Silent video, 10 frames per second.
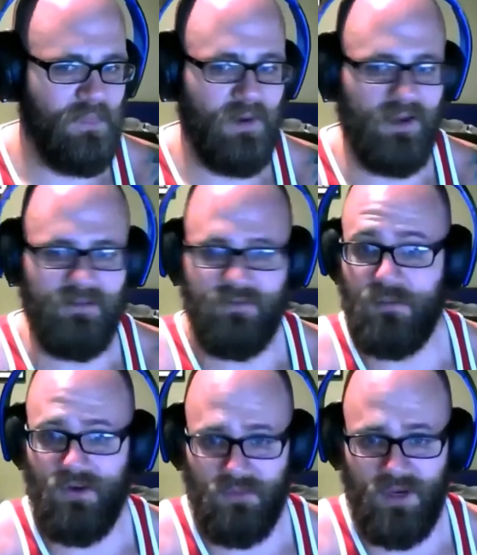But for
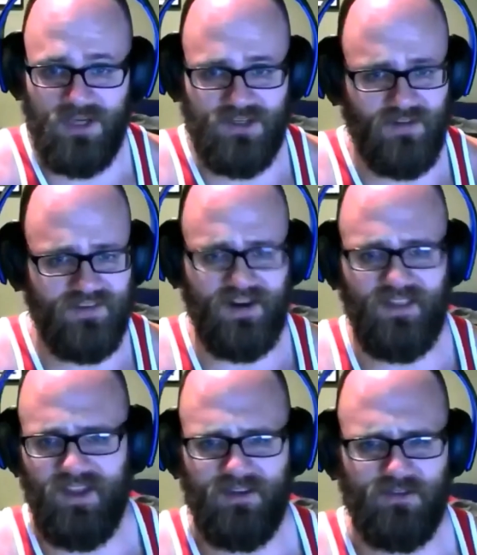any more information on these
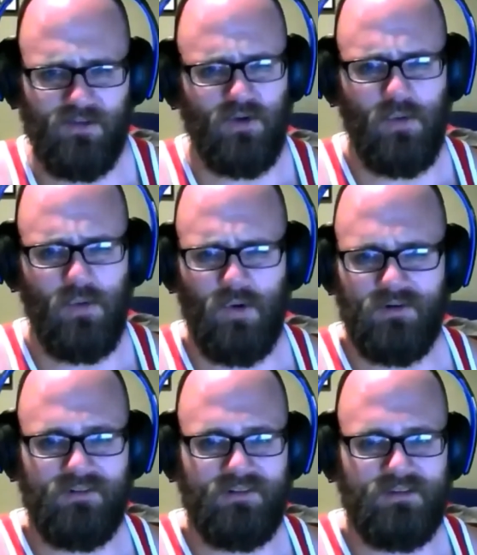kind of things or a little more
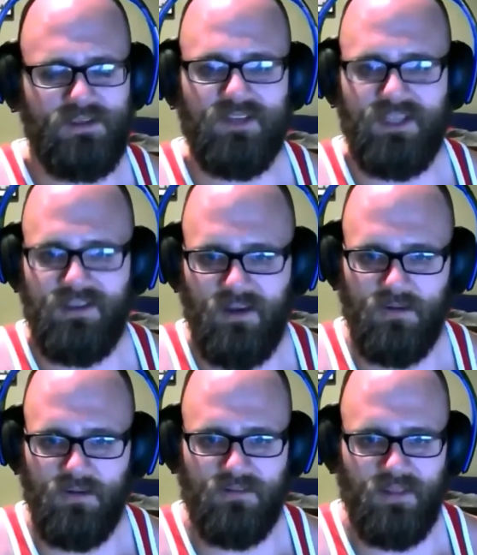specific
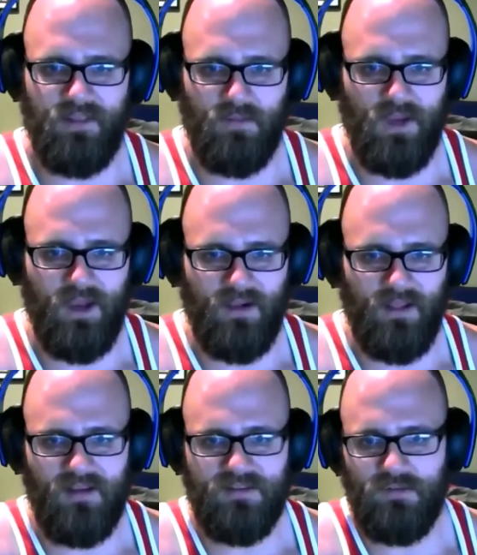details that we kind of
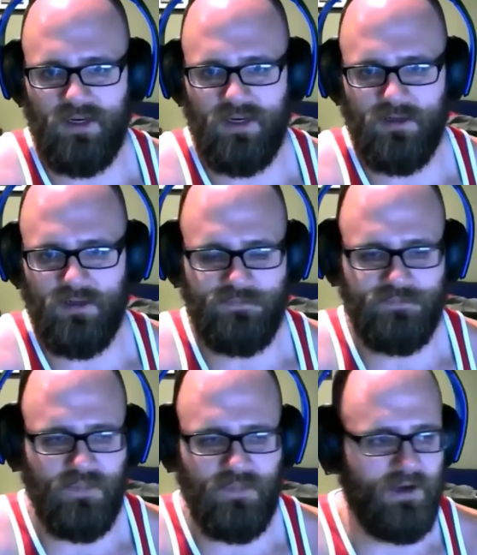glossed over here,
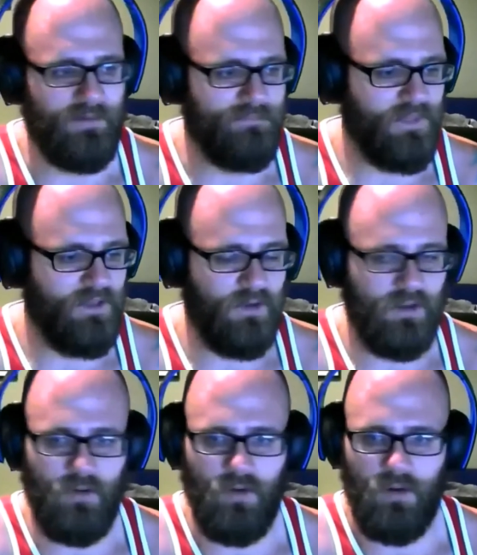you
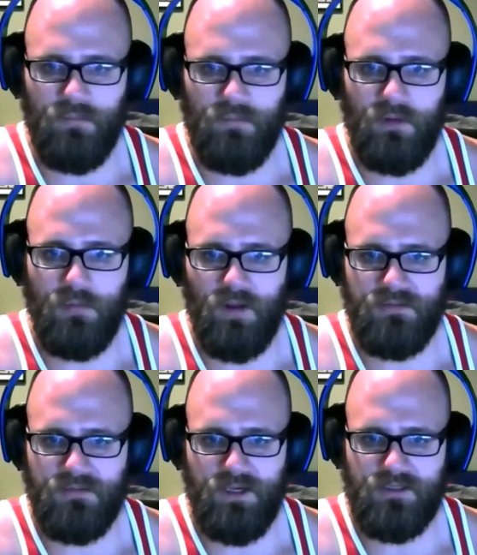can go to our
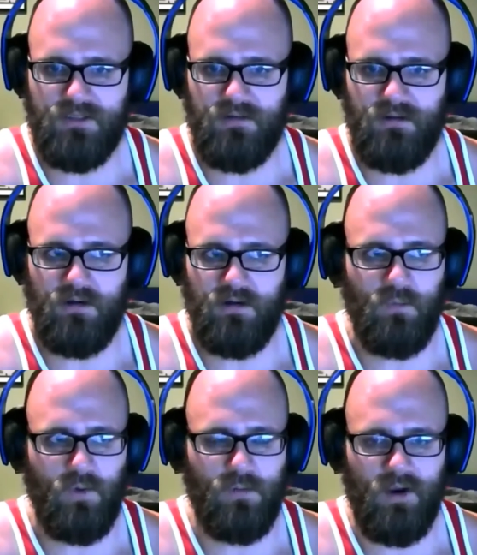blog space at
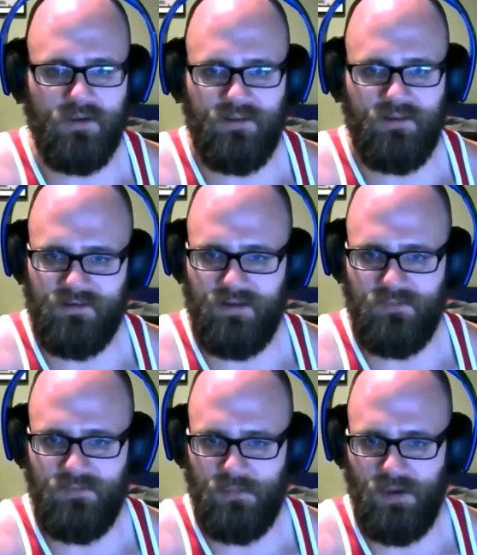WordPress. It's
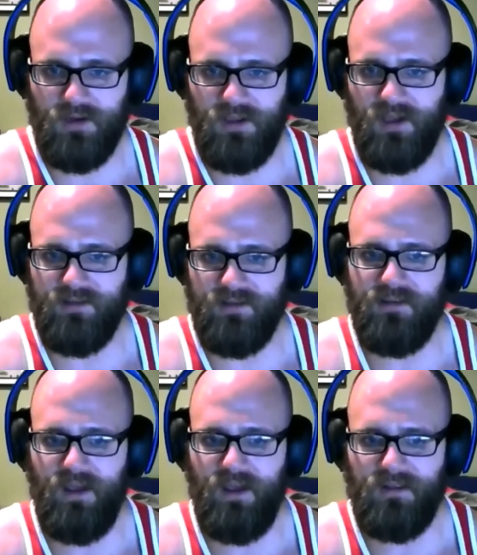IMFit Podcast
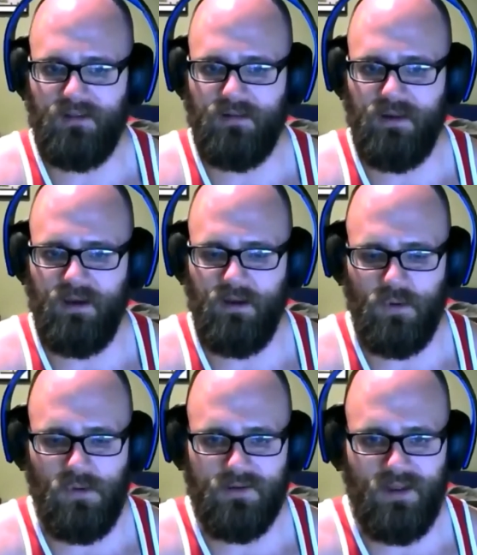at
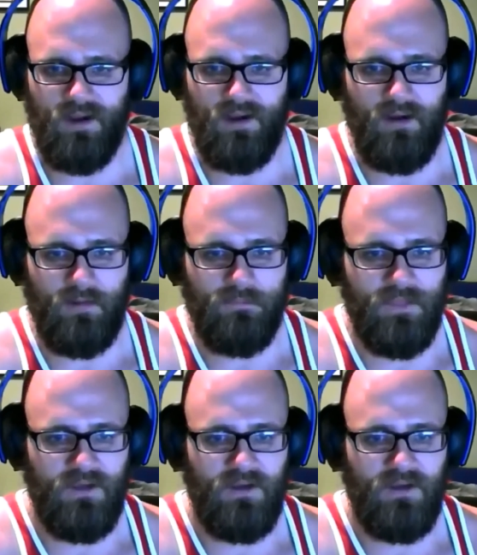WordPress.com.